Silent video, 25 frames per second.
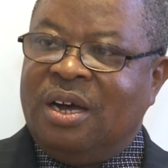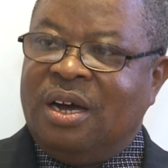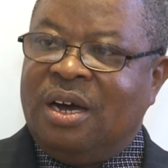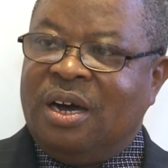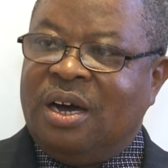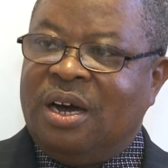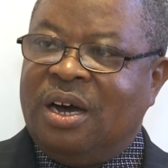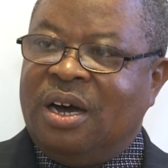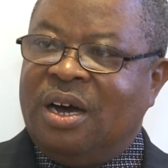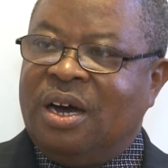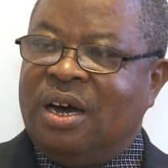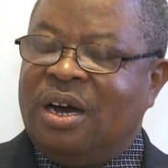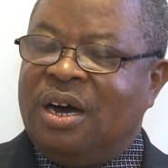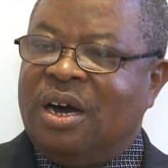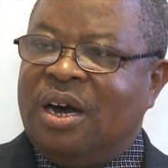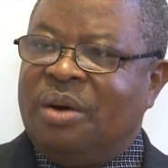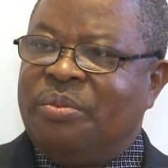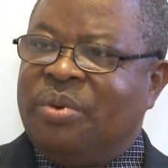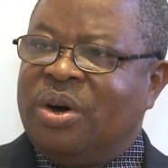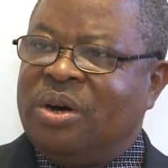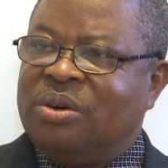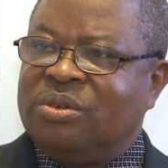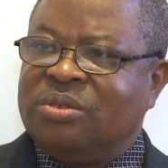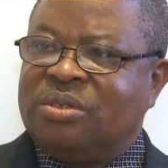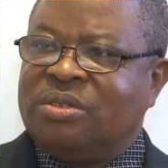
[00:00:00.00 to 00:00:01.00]
Uh,
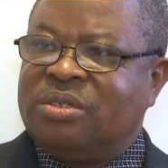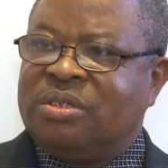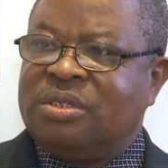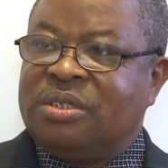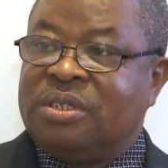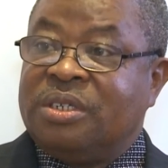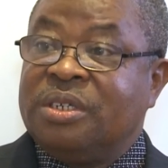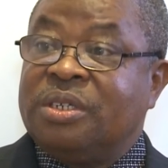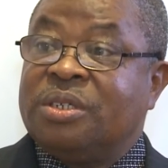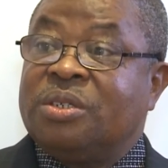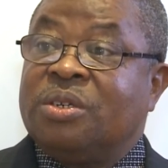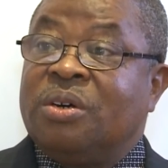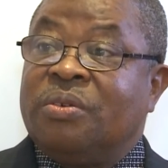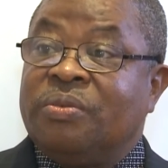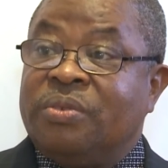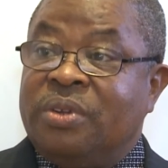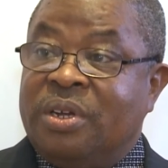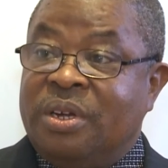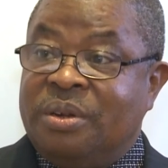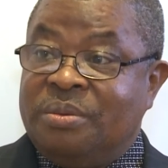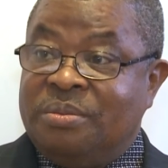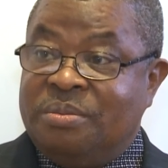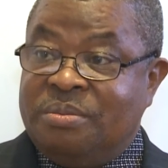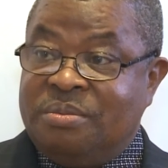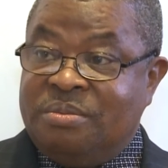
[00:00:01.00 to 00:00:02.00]
about six of
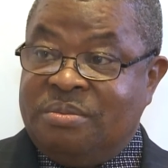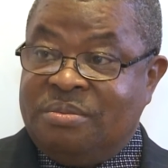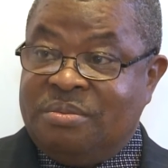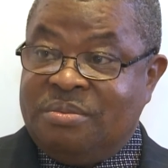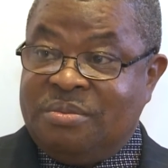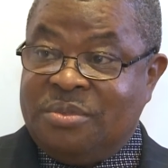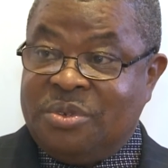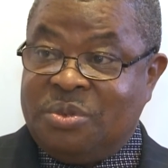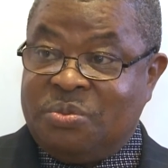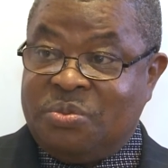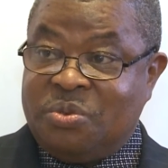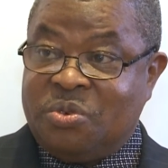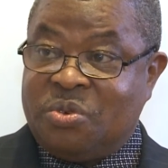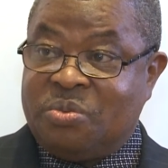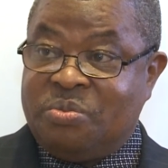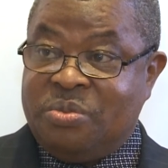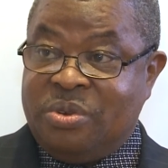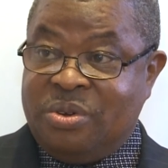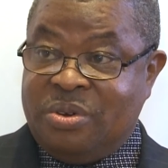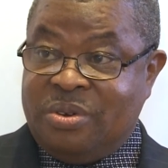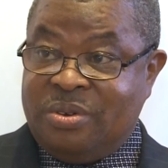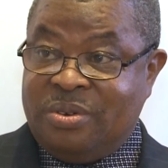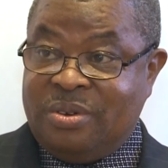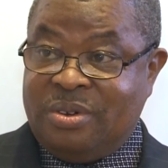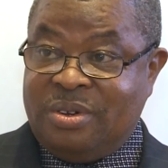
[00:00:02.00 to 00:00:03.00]
them spoke
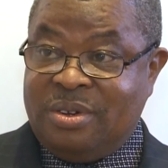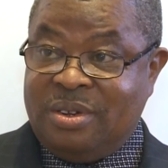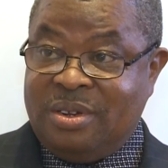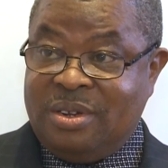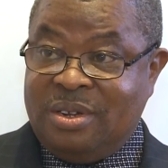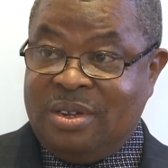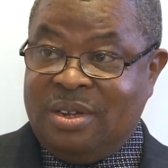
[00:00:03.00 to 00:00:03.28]
beyond.